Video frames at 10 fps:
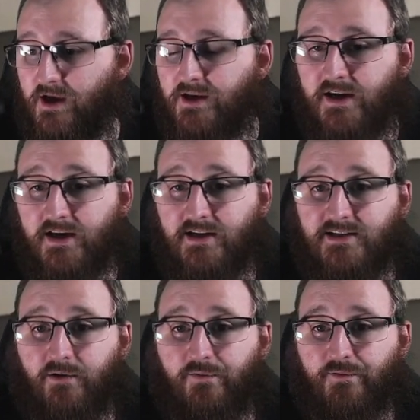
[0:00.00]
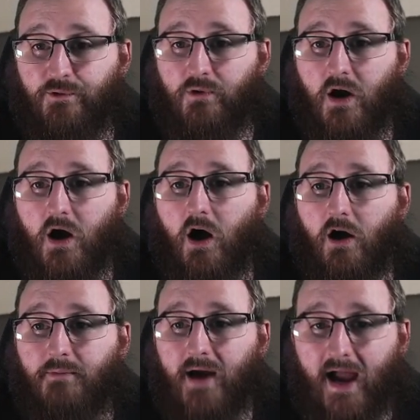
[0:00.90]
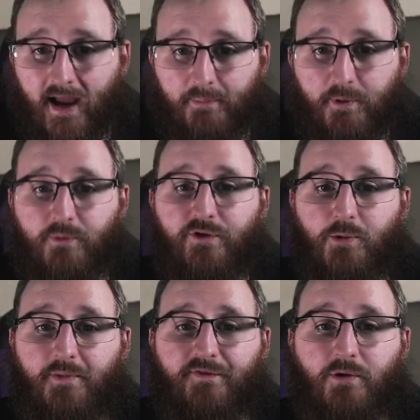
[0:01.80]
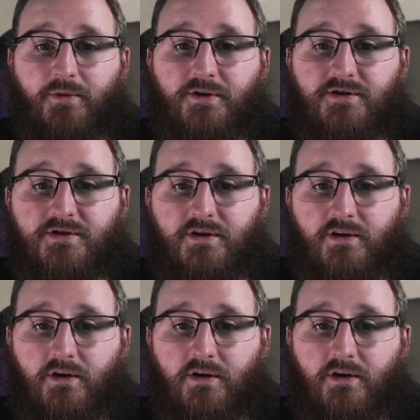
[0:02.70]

Nikki Southall, I'm happy with your performance.